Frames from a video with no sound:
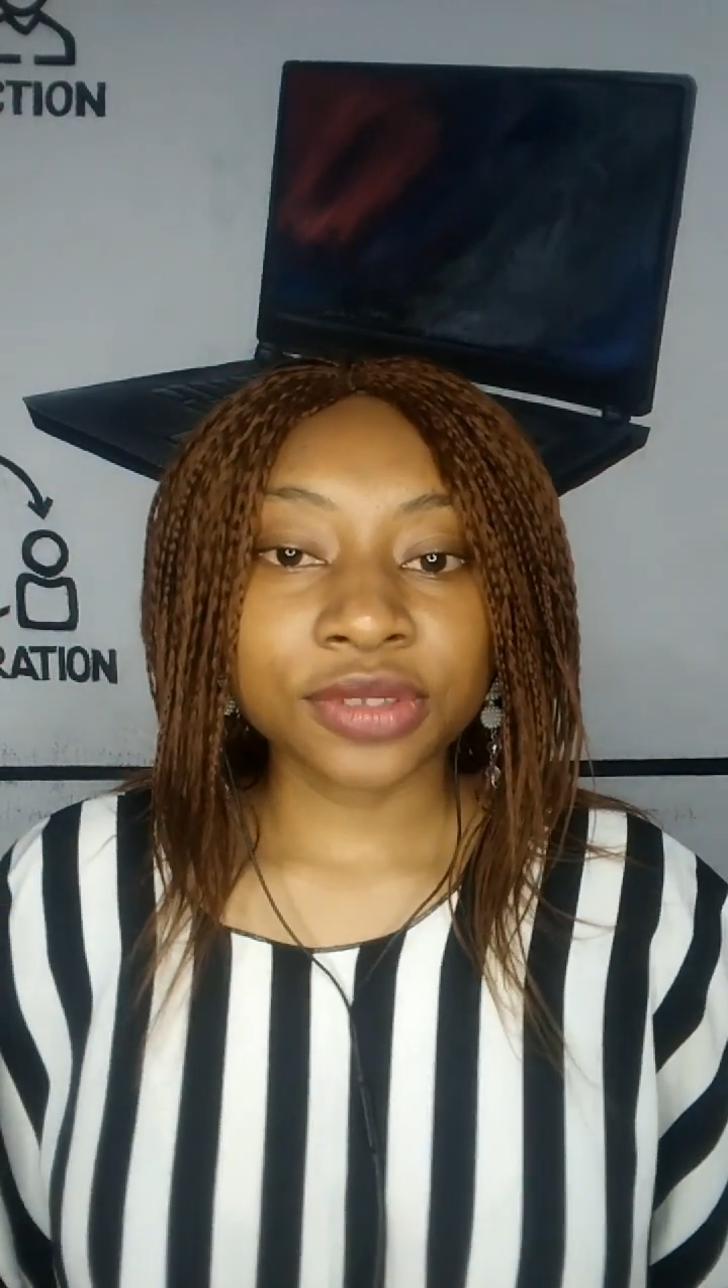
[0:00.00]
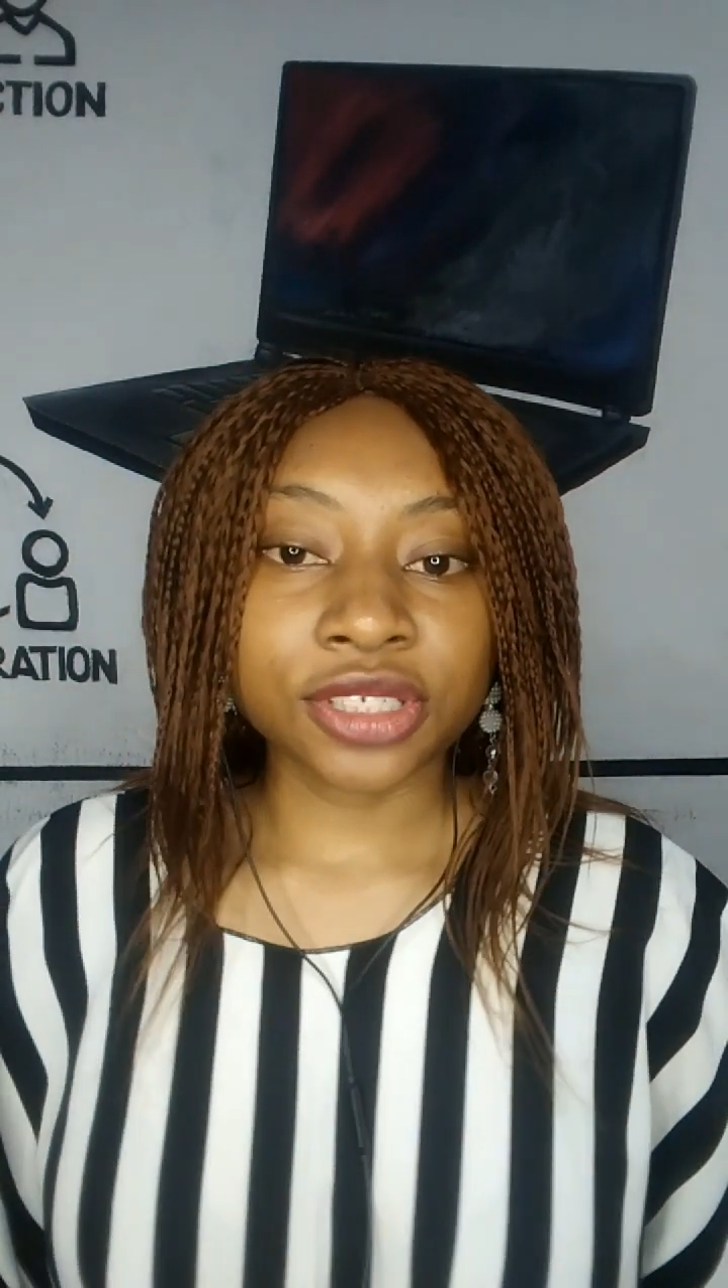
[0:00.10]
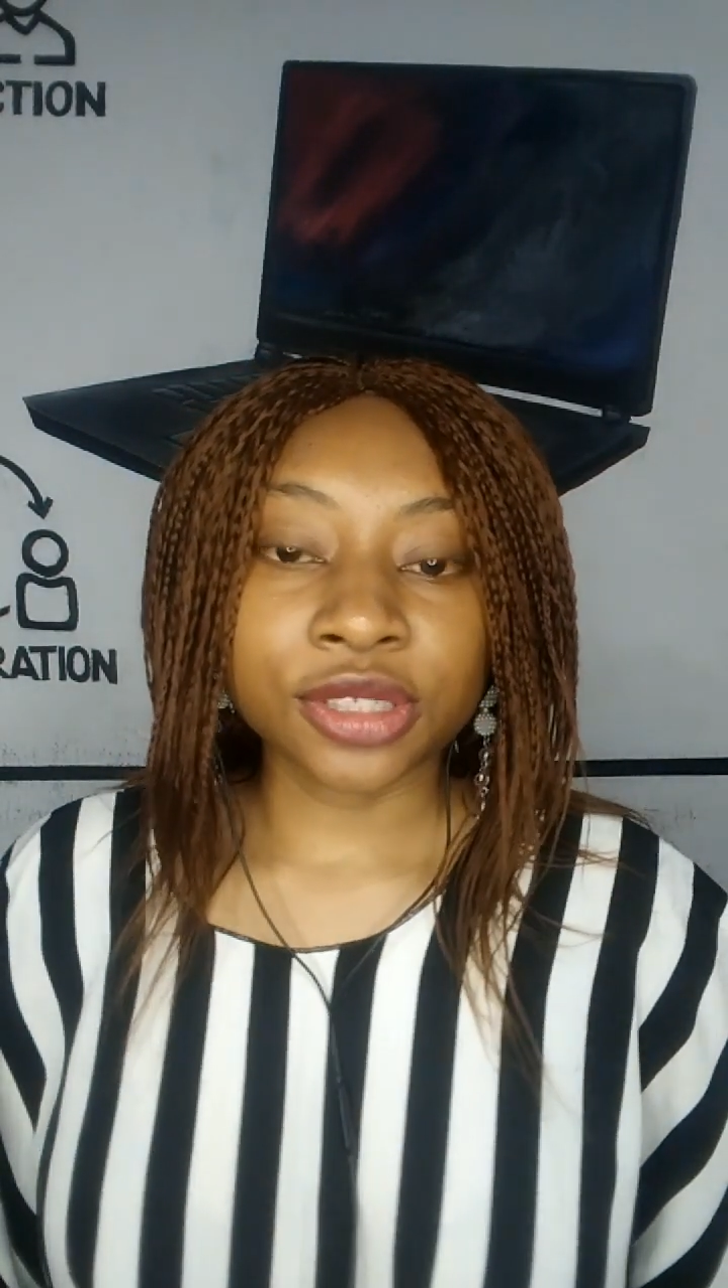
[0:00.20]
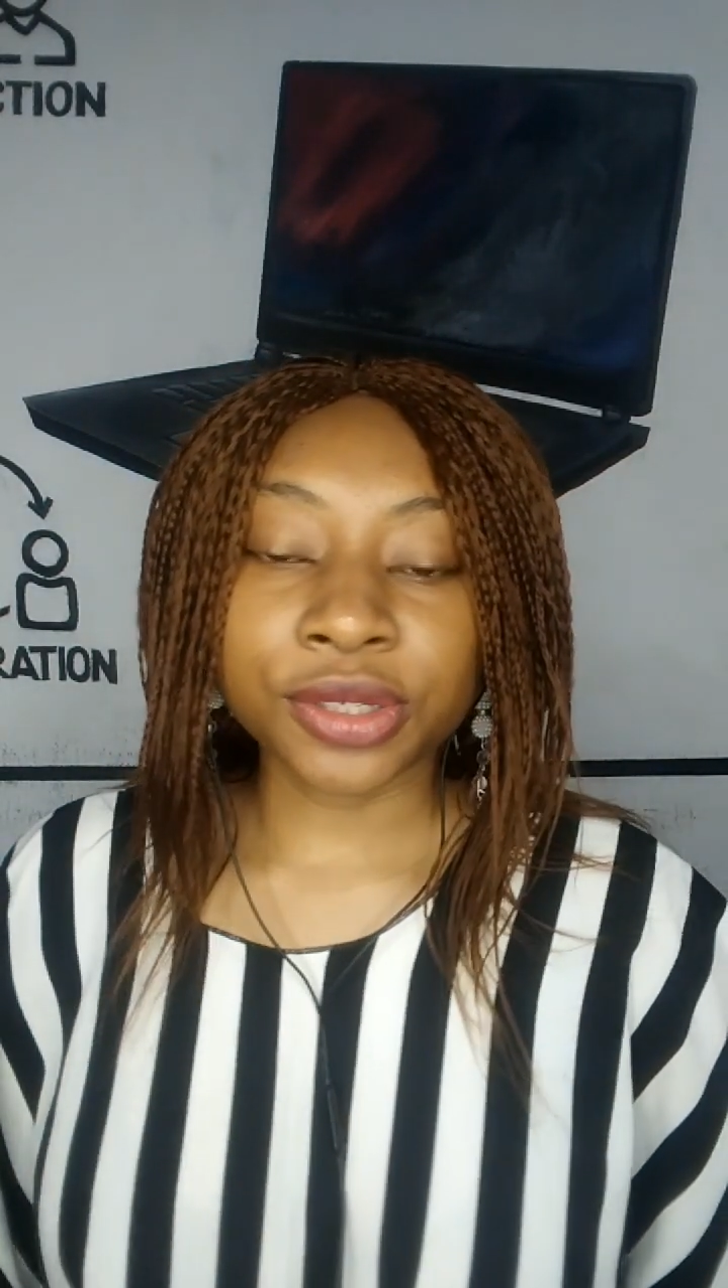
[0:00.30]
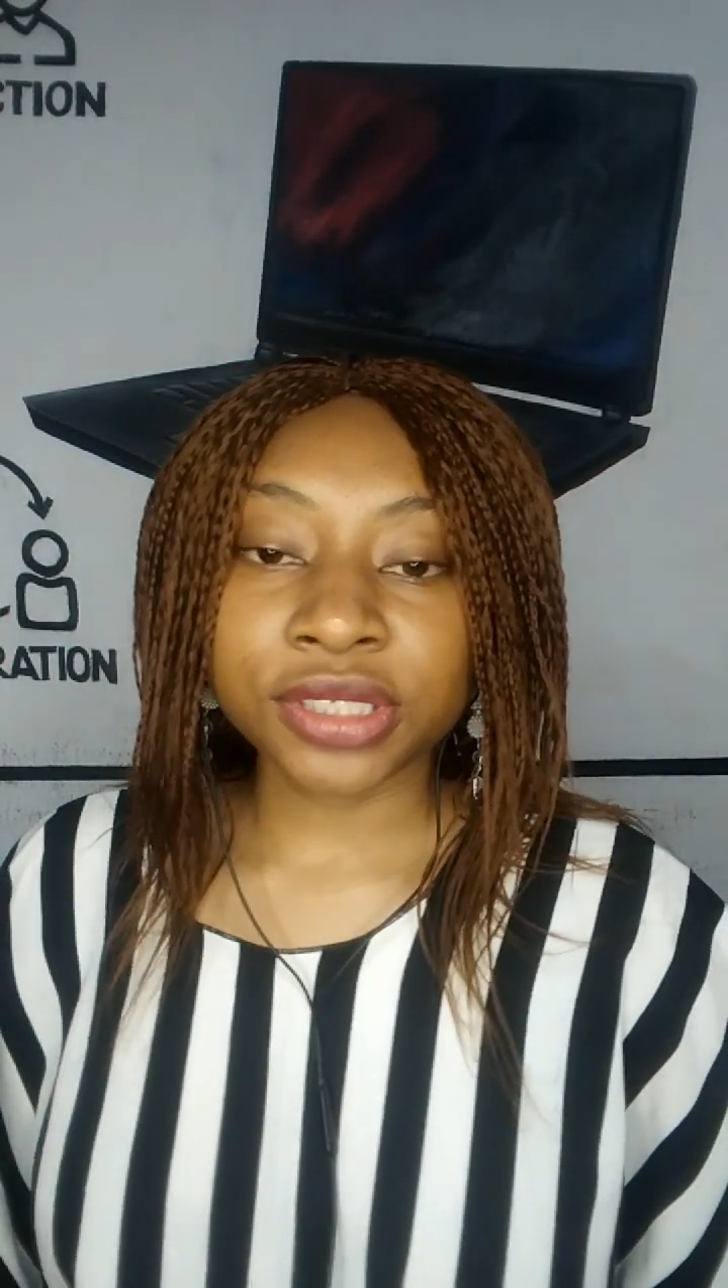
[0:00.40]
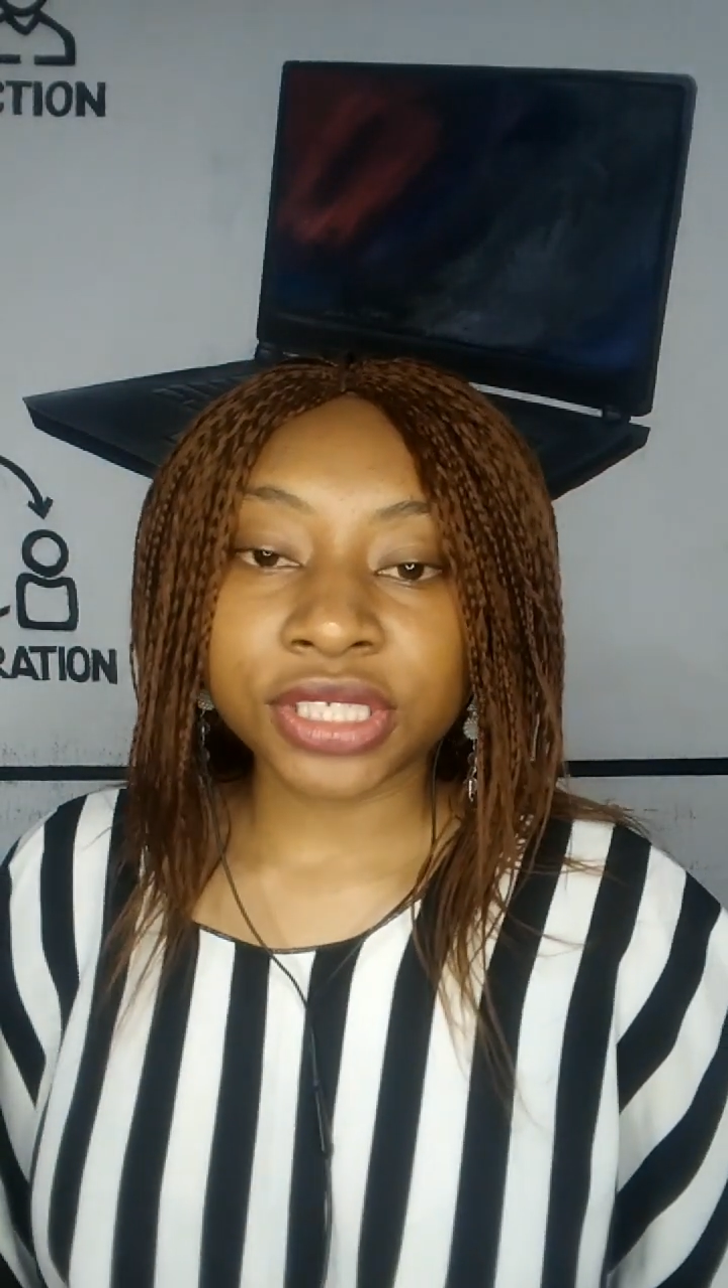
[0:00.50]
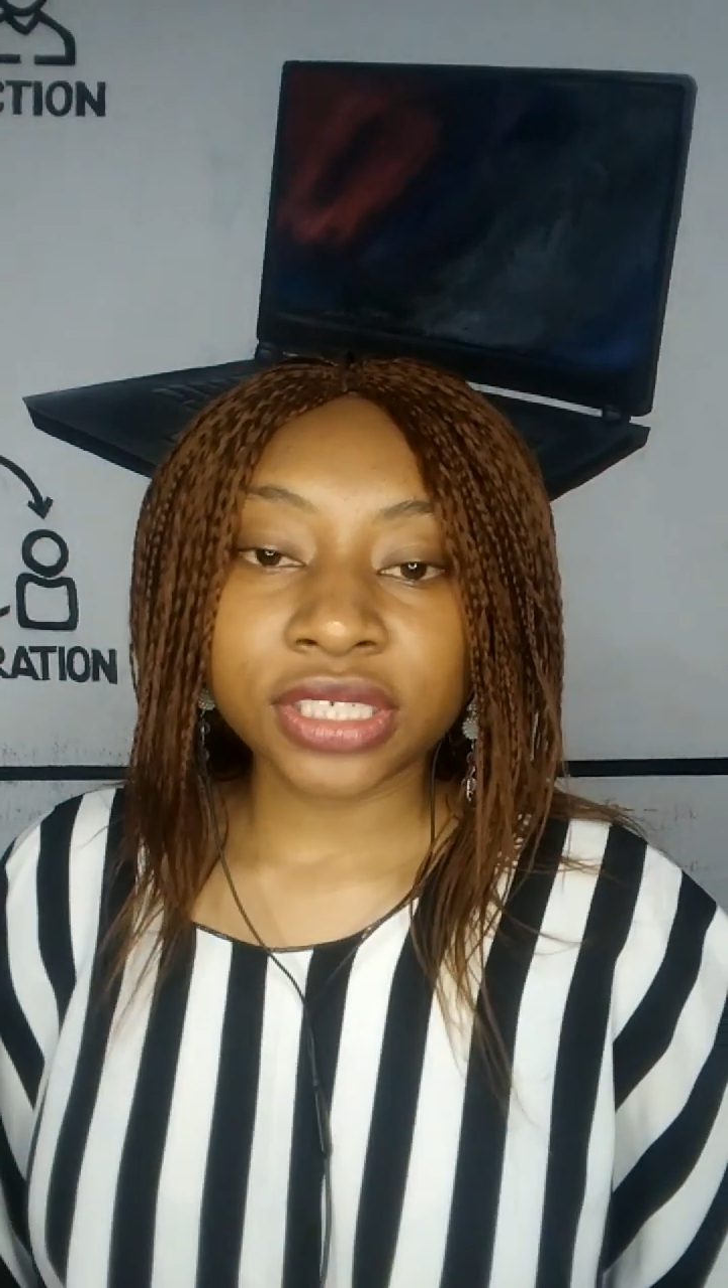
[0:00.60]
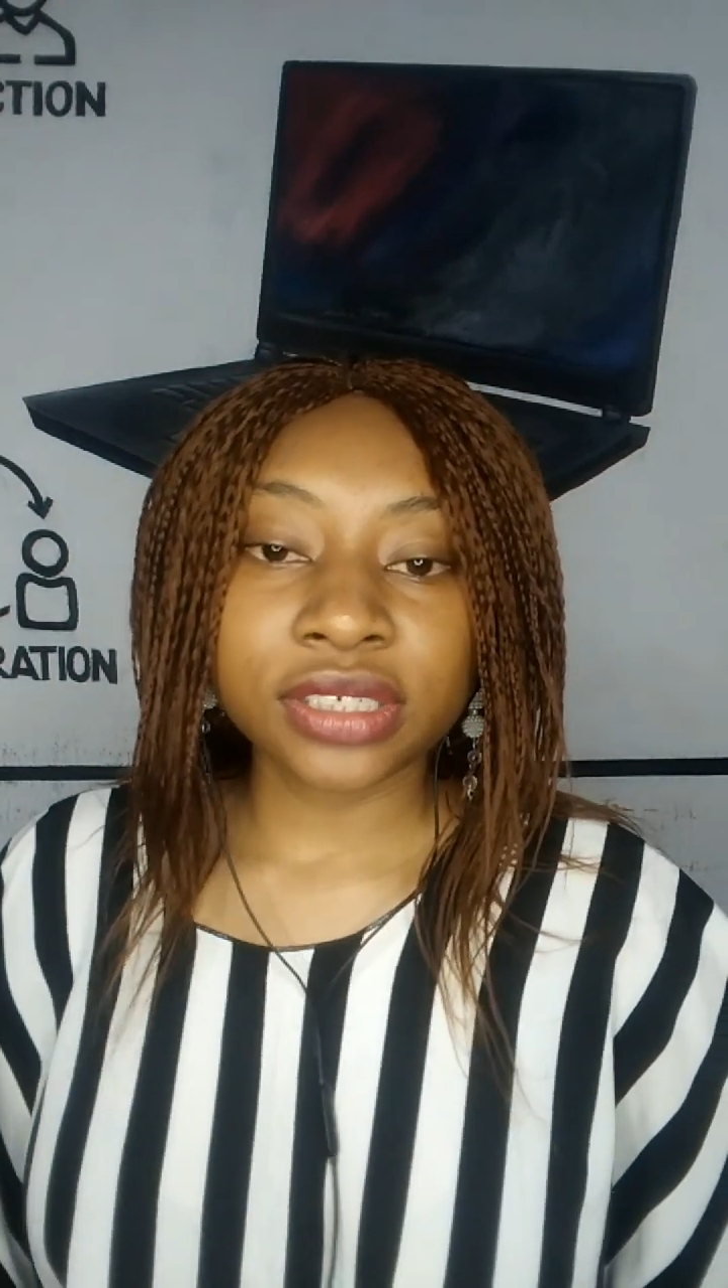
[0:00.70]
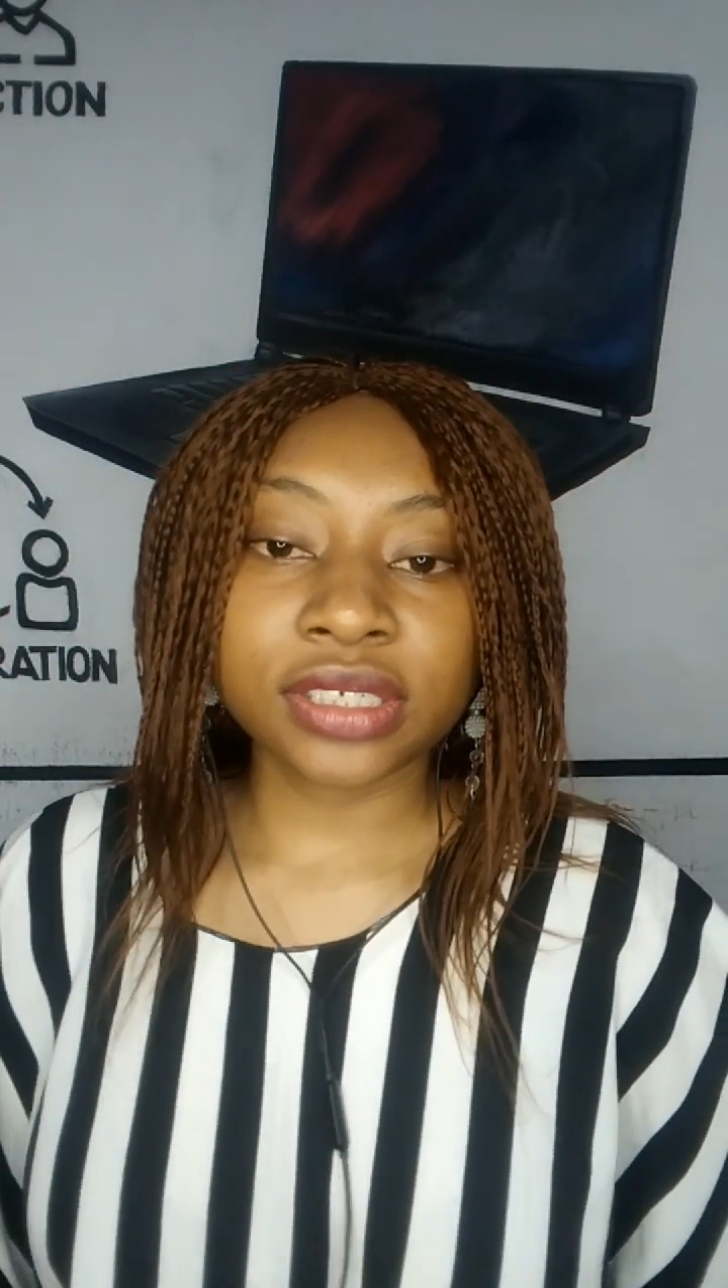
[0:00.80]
the logic